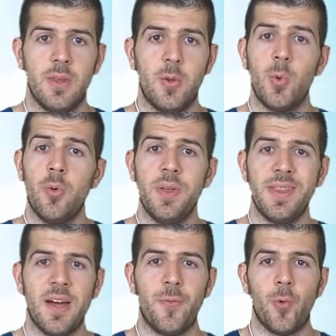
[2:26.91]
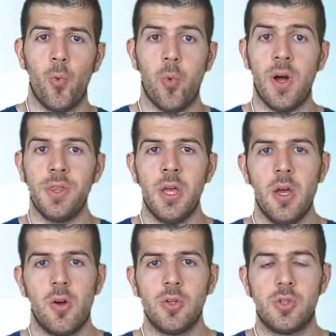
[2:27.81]
It will be enough for one
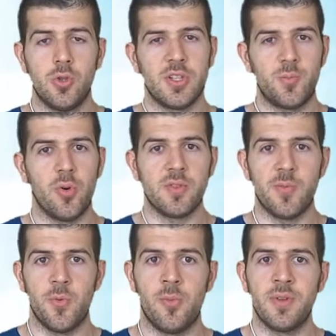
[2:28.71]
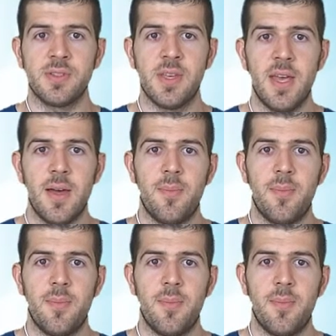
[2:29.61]
or two explosive movements,